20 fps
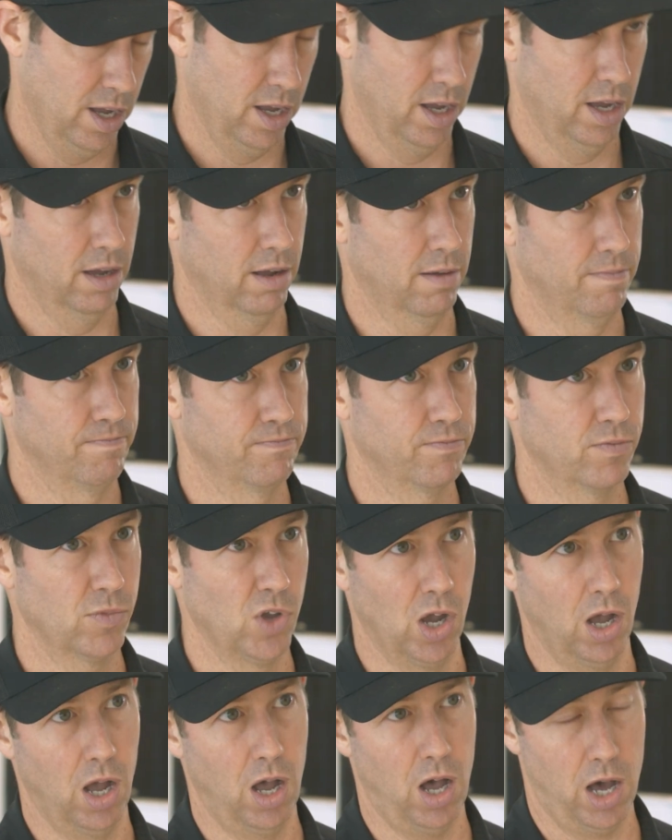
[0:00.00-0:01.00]
um,
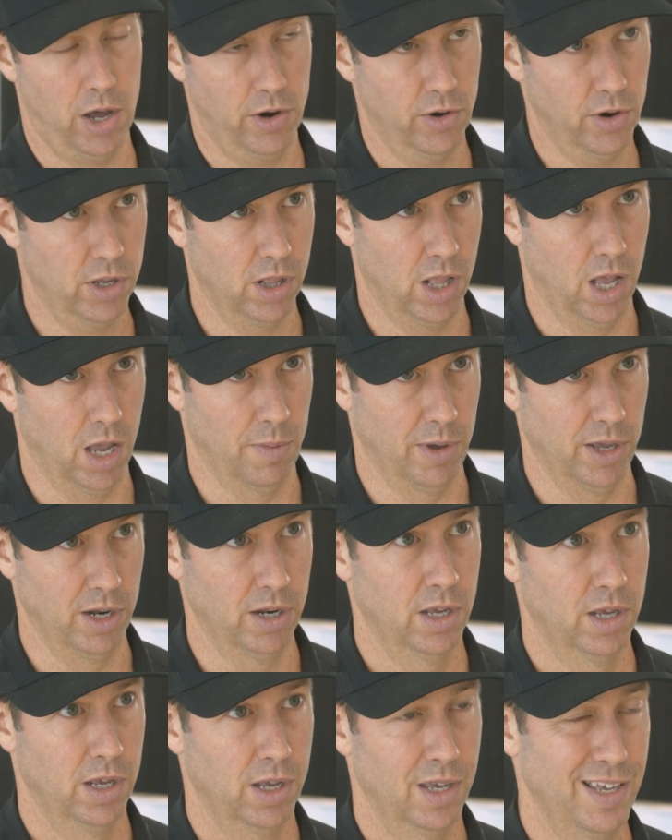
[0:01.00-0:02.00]
a hotter
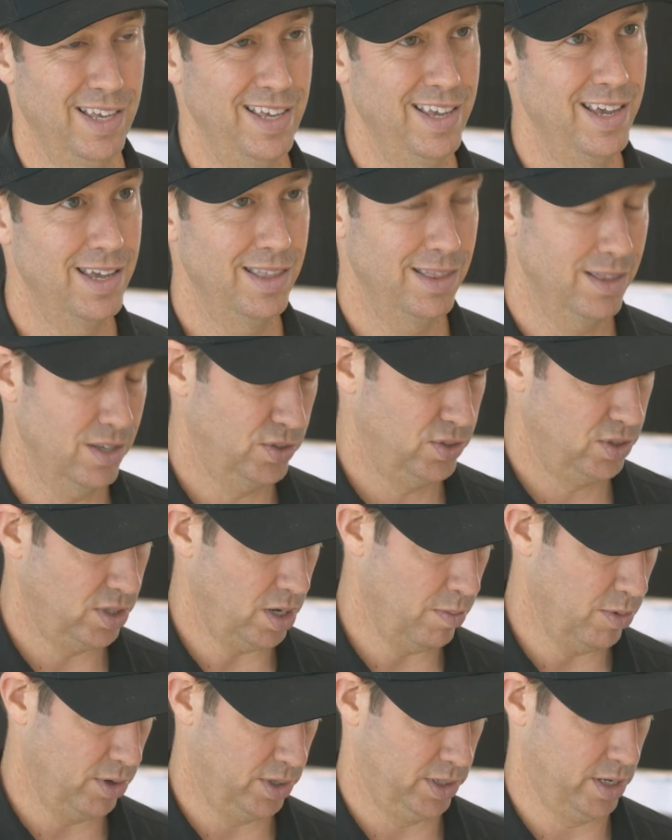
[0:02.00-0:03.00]
climate. In the
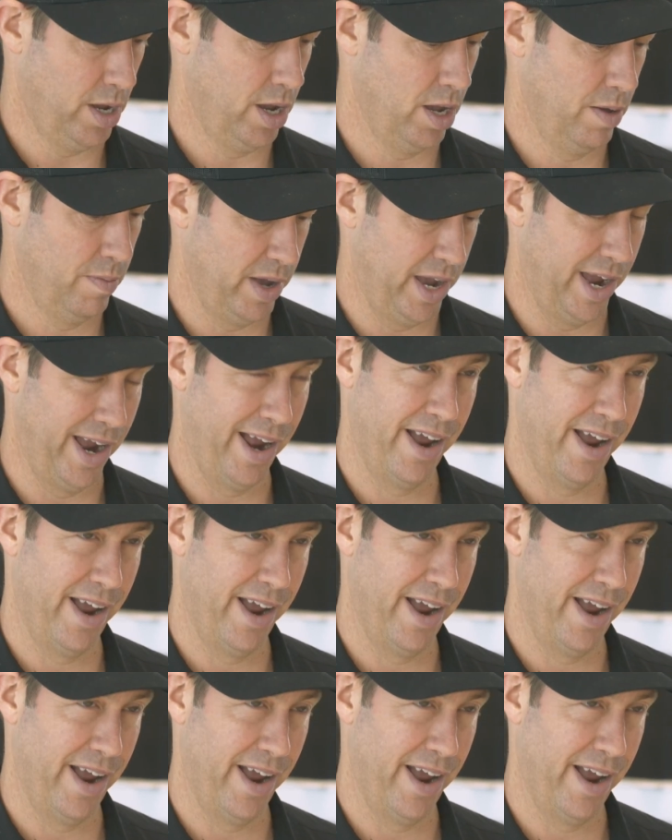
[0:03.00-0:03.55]
summertime, a